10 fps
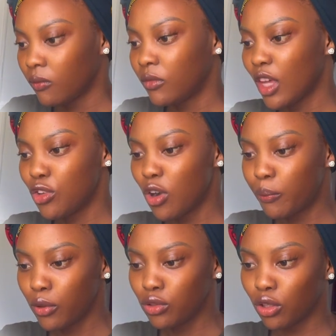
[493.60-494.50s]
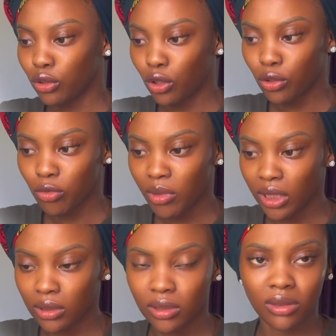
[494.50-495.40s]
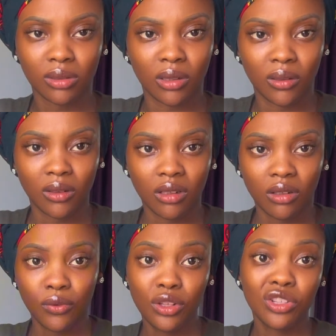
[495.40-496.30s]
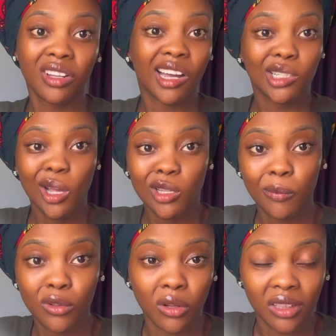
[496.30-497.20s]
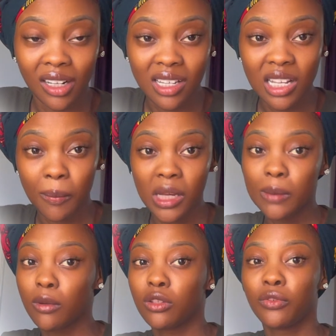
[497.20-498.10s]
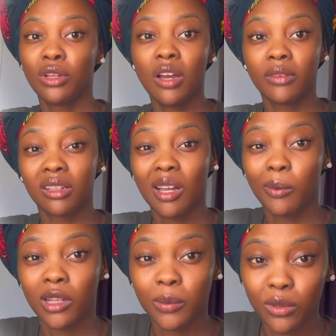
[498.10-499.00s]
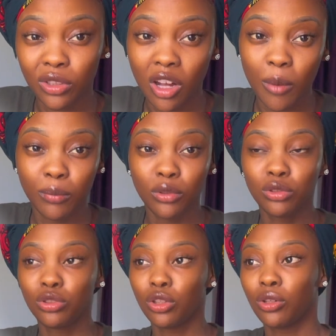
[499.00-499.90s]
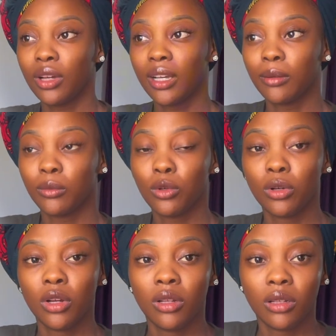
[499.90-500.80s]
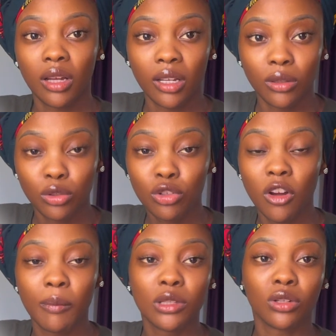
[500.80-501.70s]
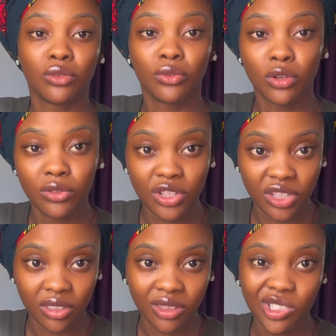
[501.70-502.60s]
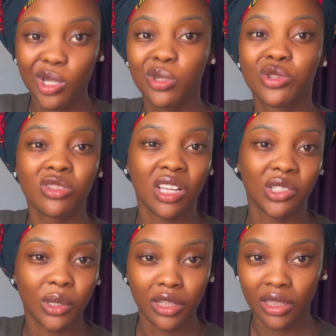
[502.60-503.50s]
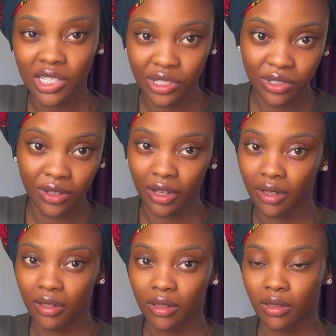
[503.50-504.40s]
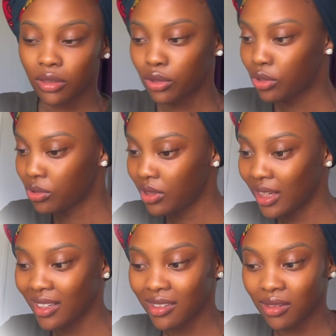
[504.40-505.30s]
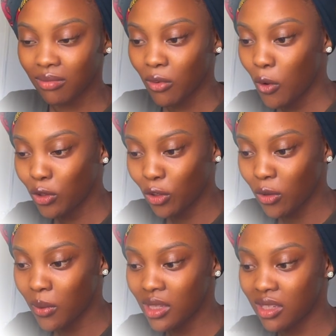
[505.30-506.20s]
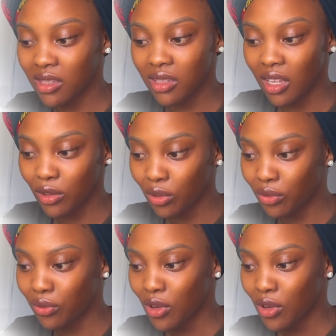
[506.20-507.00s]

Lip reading: Then you upload your documents. For this, you can just upload your international passport. If you don't have an international passport, you can upload your local government of origin just to show that you are in Nigeria. You get one document is enough.